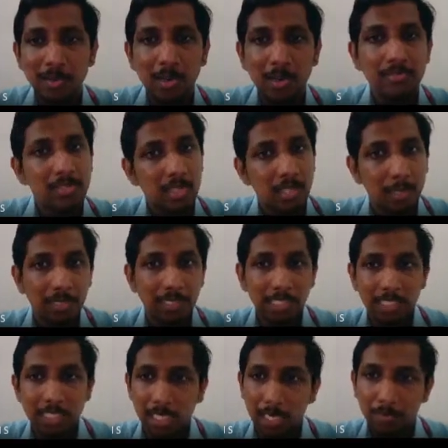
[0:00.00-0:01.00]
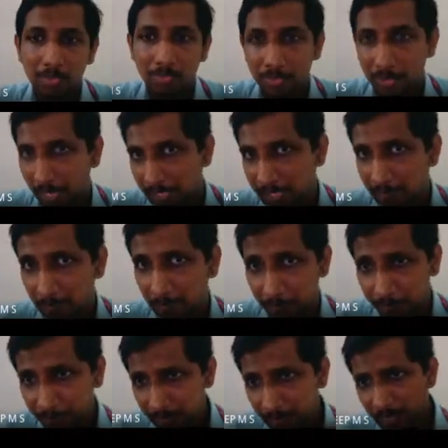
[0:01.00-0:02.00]
be observing these type of cracks.
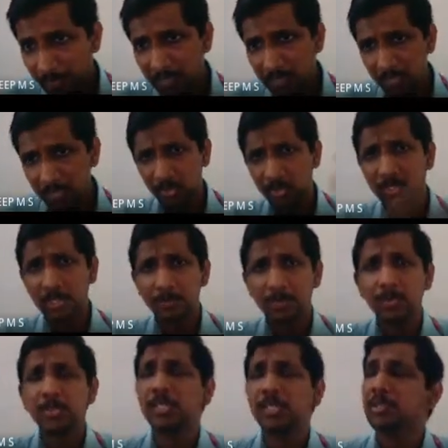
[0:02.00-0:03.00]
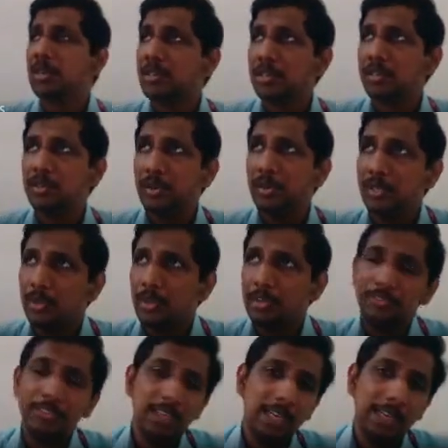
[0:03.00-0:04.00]
So suppose you are going to
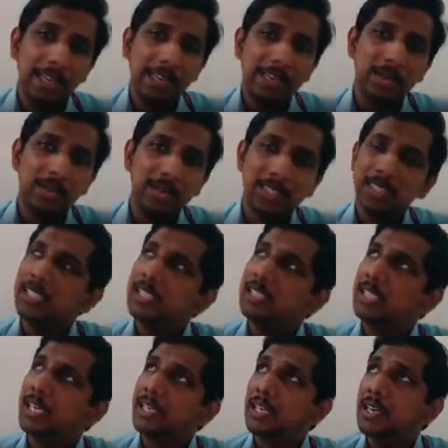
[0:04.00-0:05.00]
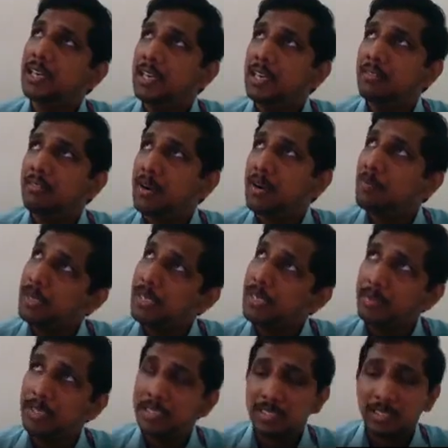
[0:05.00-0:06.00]
a field and you are seeing that one
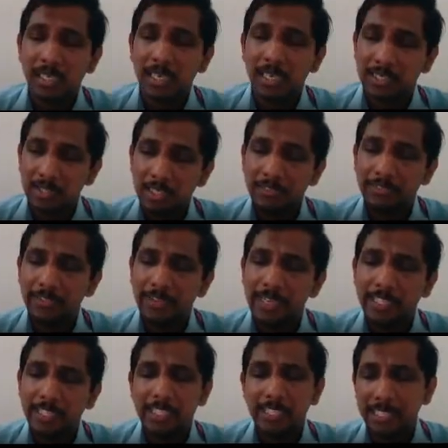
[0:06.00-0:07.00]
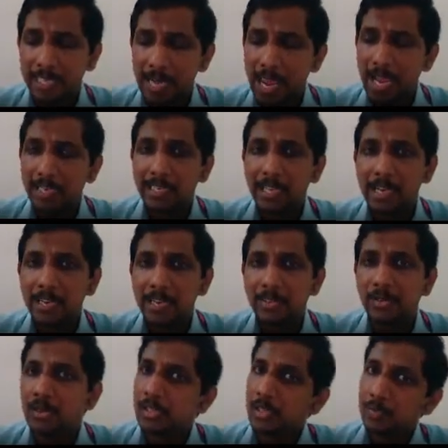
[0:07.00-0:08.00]
beam is actually failed, it is cracked, and
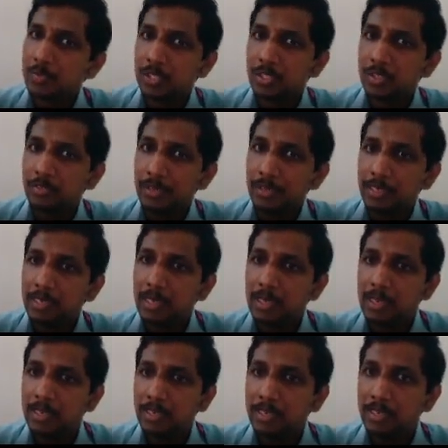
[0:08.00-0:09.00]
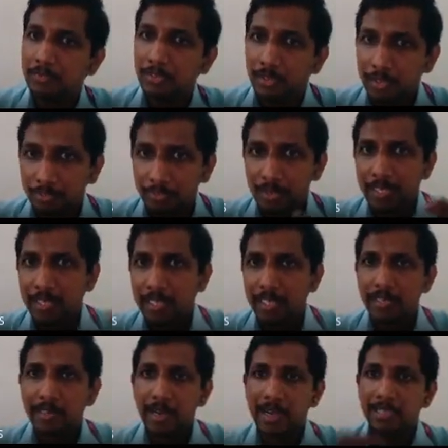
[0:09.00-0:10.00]
you are observing
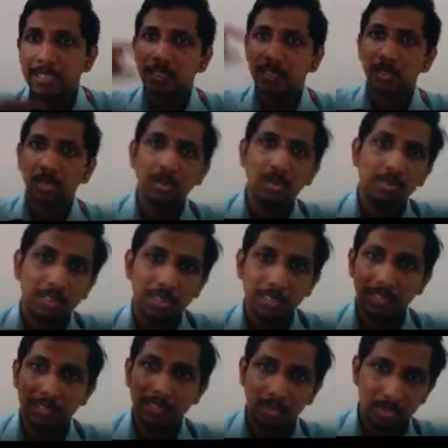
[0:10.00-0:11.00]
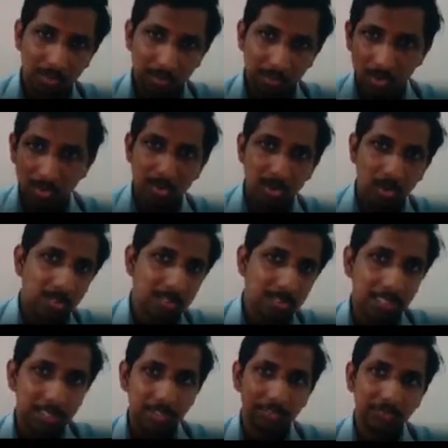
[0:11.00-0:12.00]
45-degree cracks throughout on all
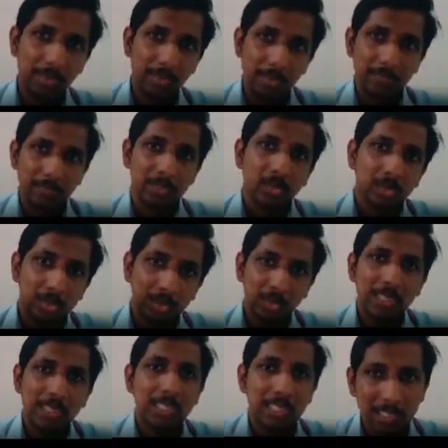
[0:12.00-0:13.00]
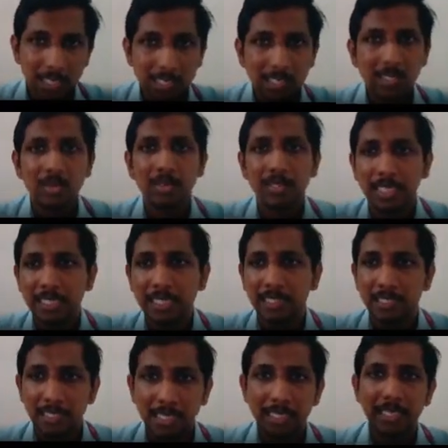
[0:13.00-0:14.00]
sides of the beam. So you can just conclude that
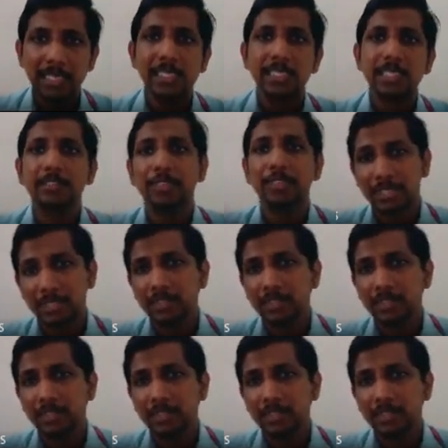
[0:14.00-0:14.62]
there is effect